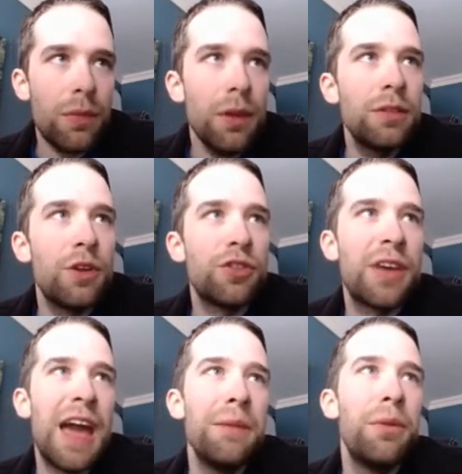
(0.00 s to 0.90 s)
There's
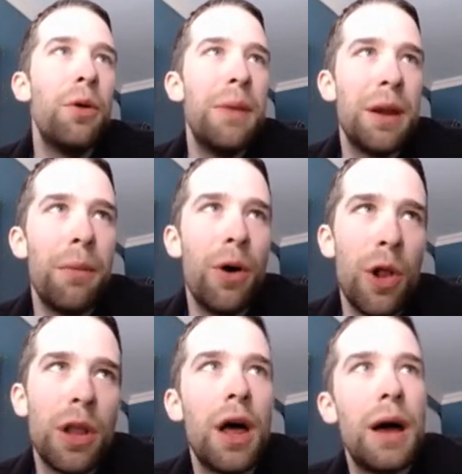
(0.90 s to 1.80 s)
Kable
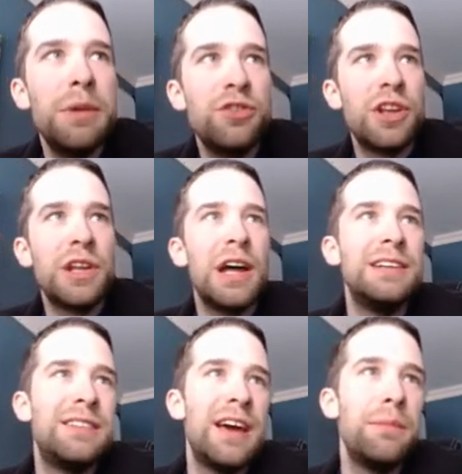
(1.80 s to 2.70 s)
Minimal. I'm using
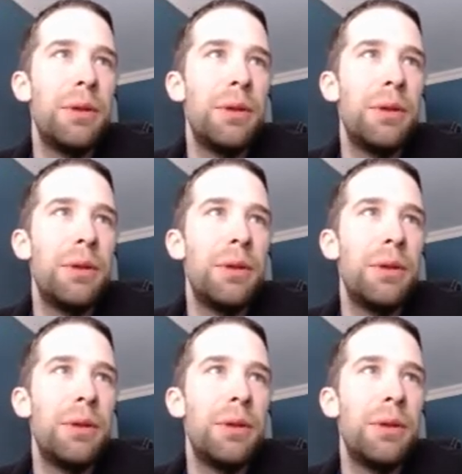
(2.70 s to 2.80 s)
light table